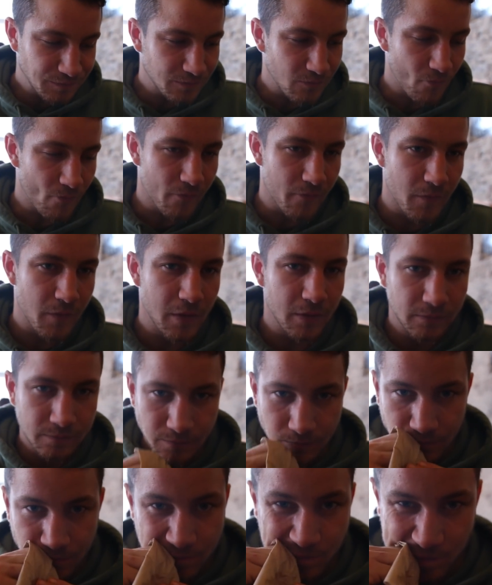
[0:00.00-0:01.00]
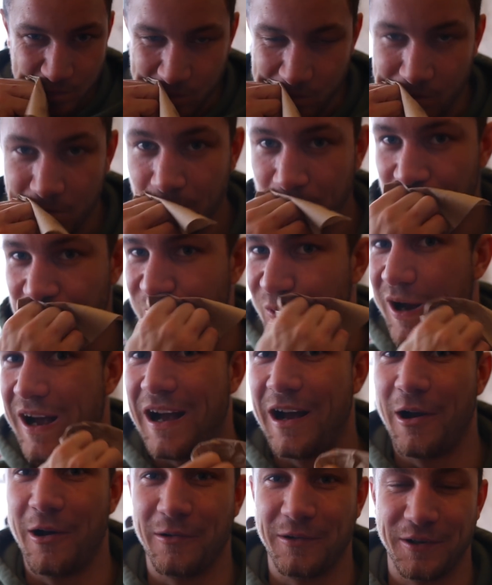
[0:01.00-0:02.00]
capability.
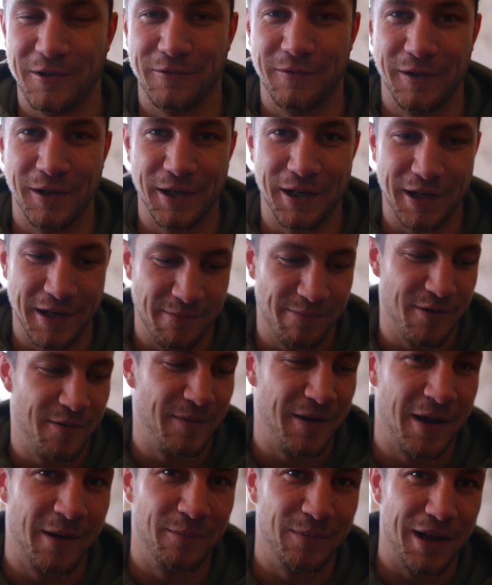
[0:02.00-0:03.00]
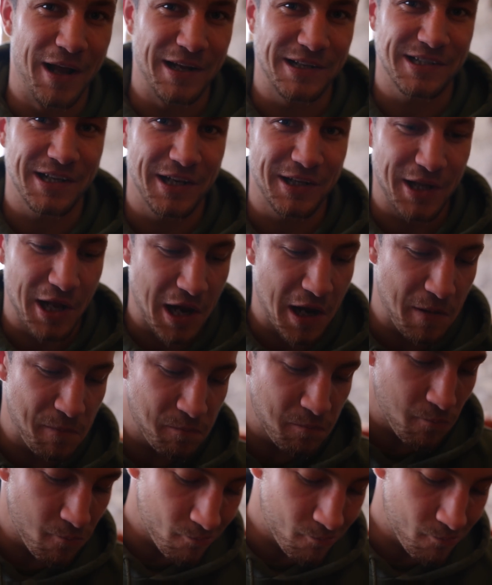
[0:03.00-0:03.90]
Wow, you're really gonna put me on blast like that?